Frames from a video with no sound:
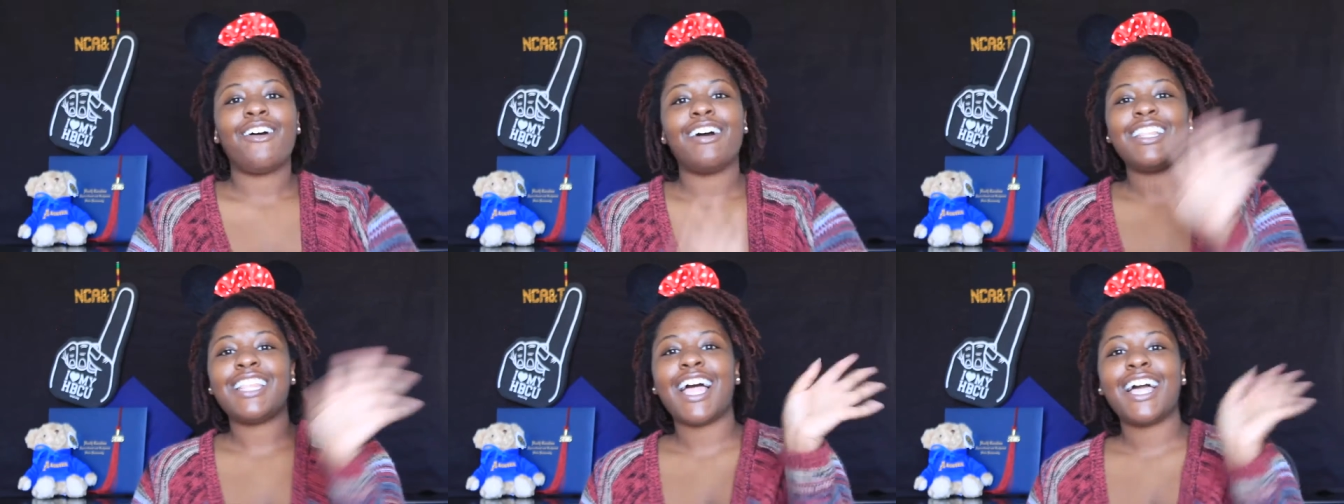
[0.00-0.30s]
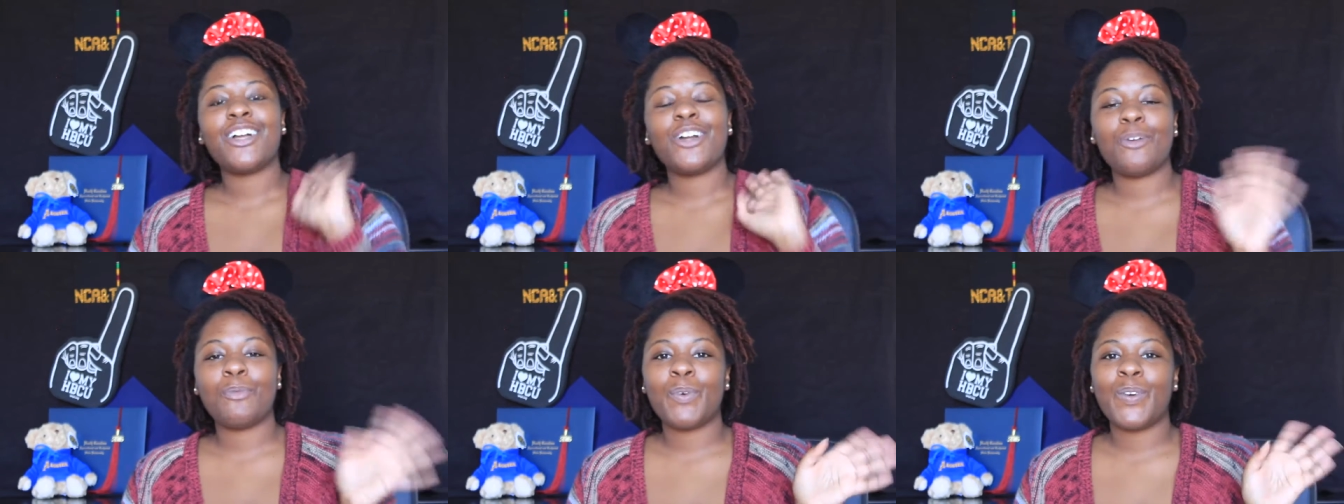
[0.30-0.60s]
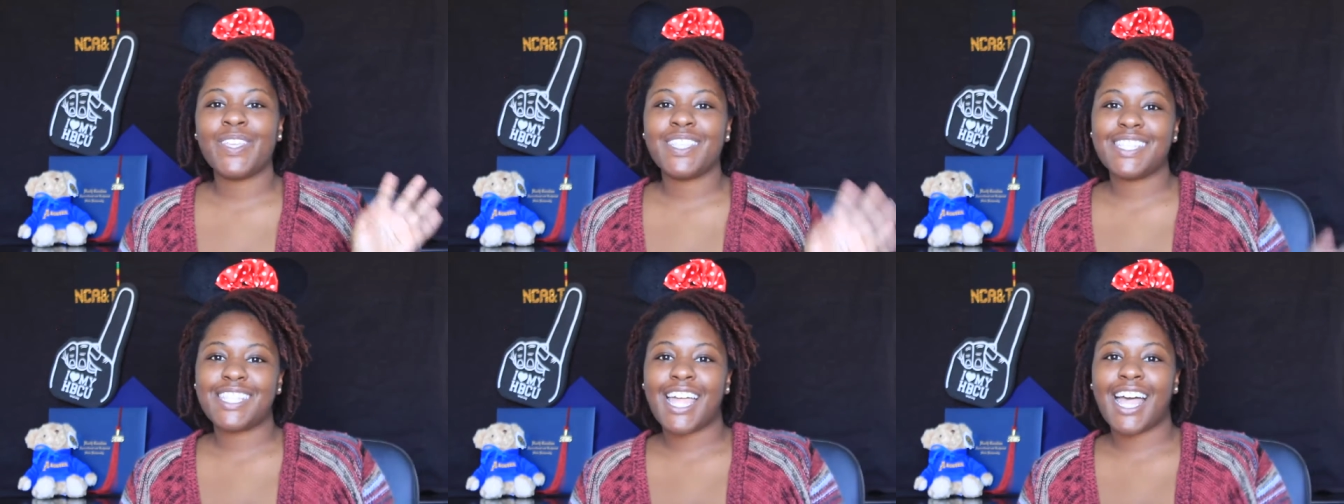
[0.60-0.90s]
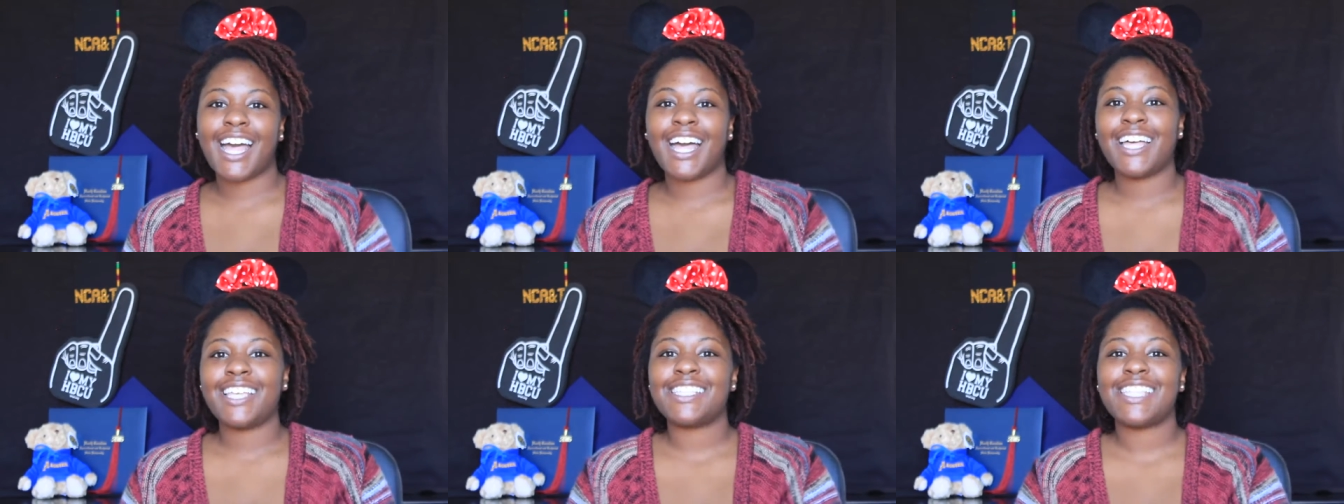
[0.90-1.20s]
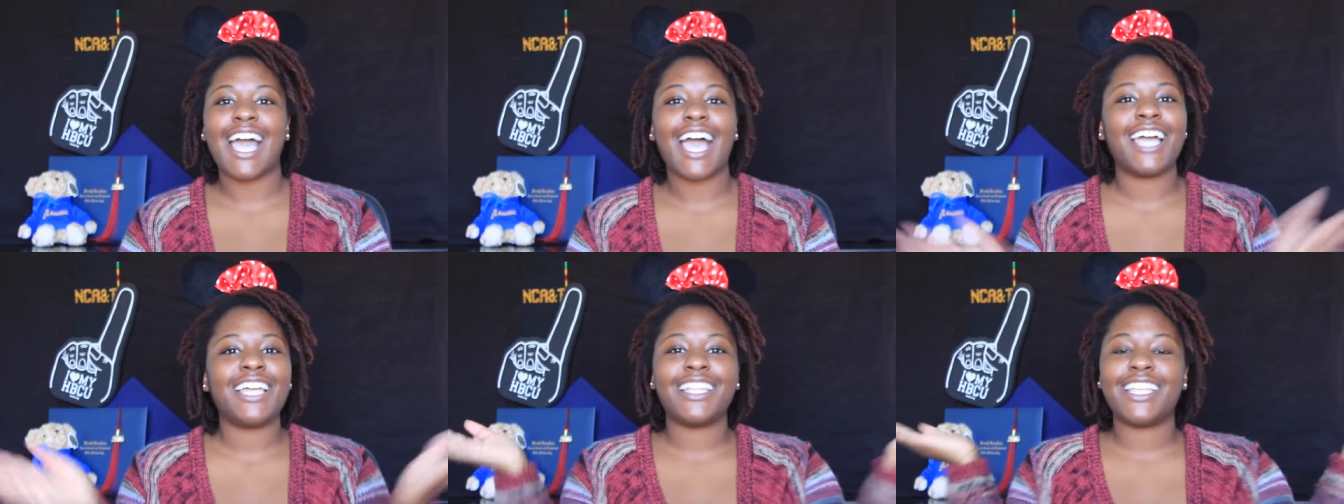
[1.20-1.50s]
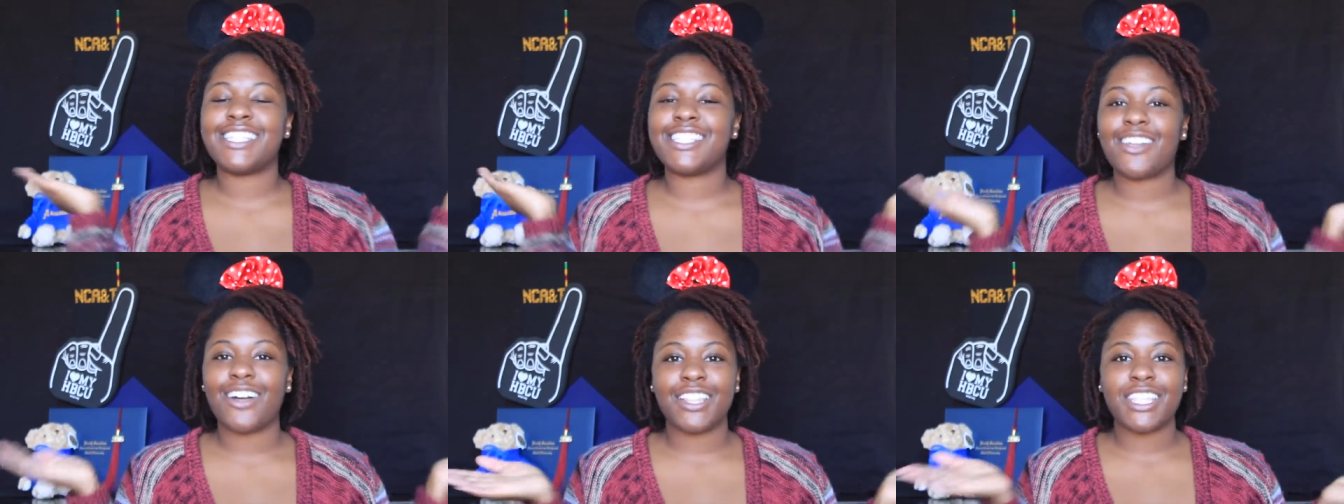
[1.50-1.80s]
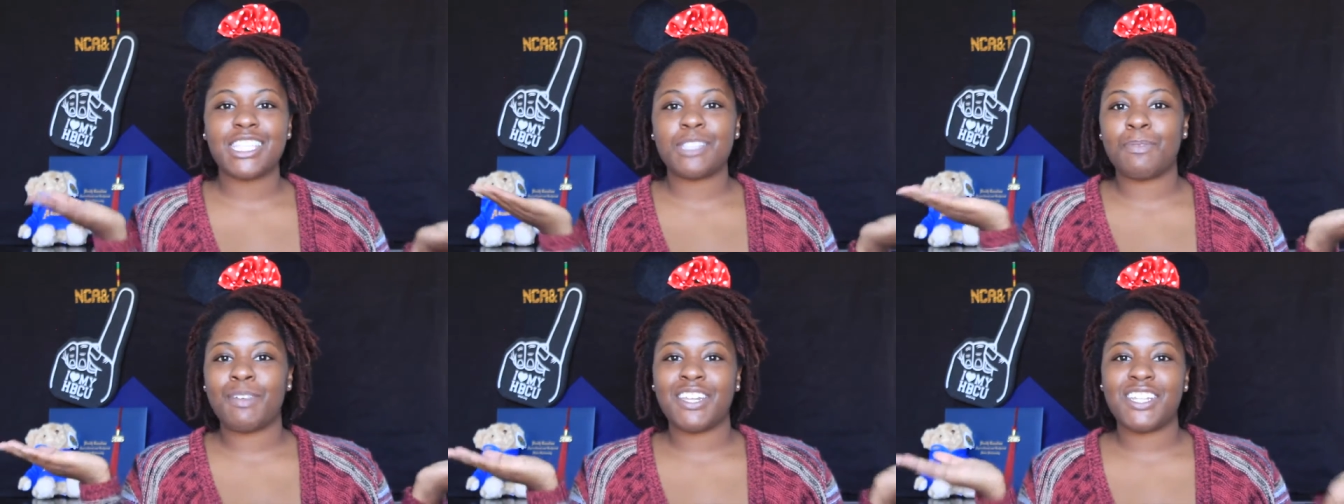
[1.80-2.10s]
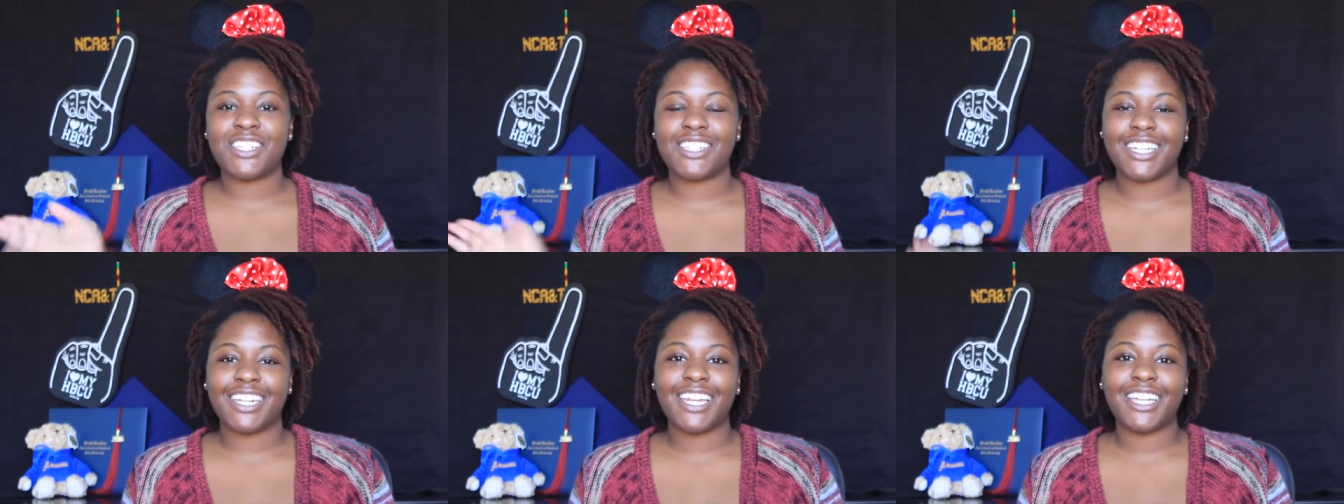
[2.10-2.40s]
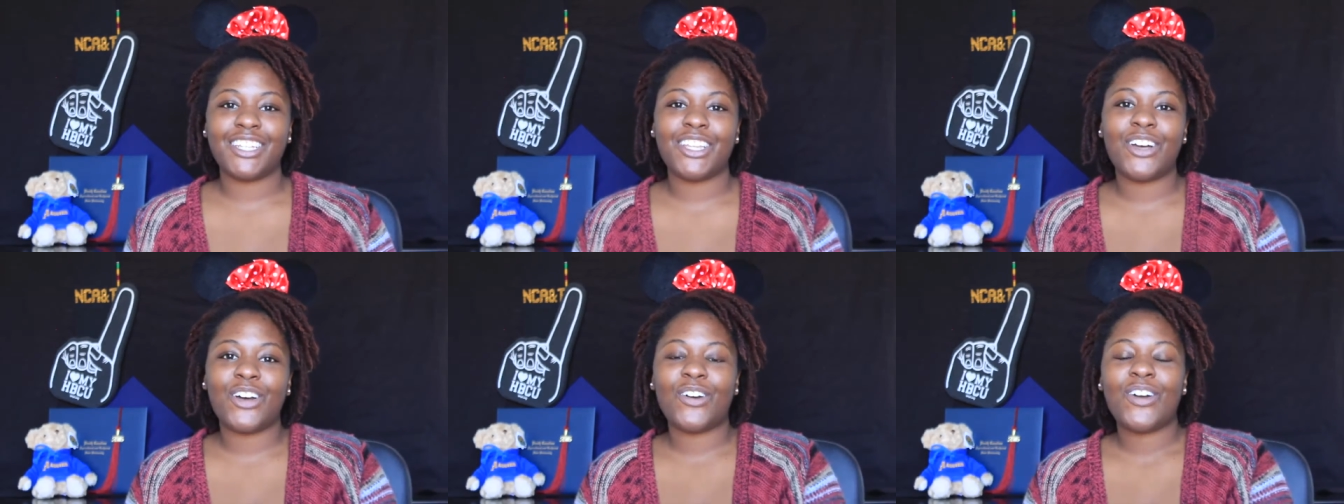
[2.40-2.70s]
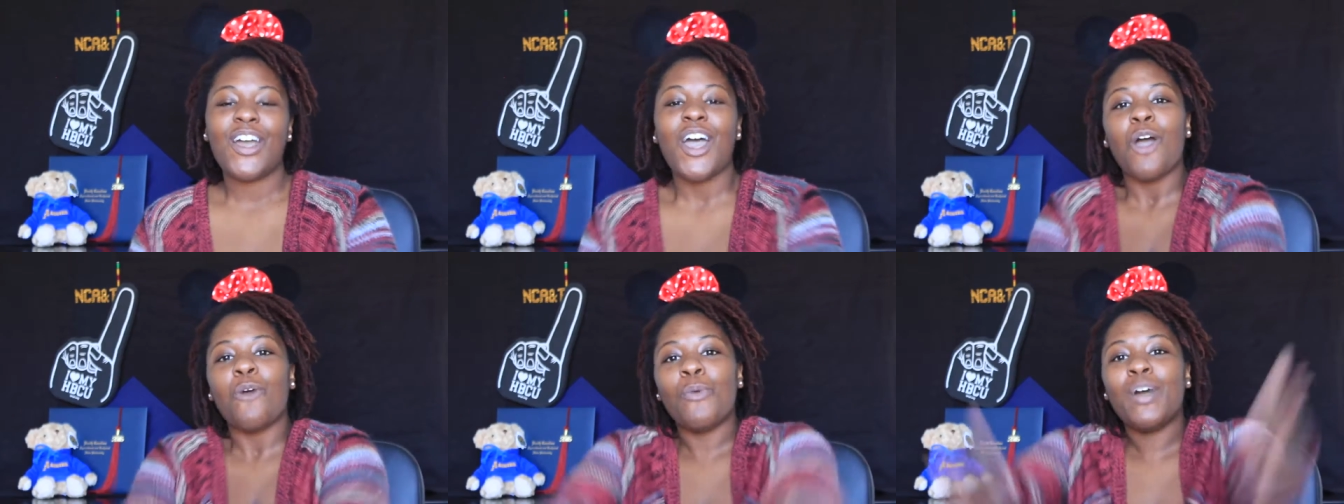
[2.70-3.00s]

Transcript: Hola, como estas? I, that's all the Spanish that I know.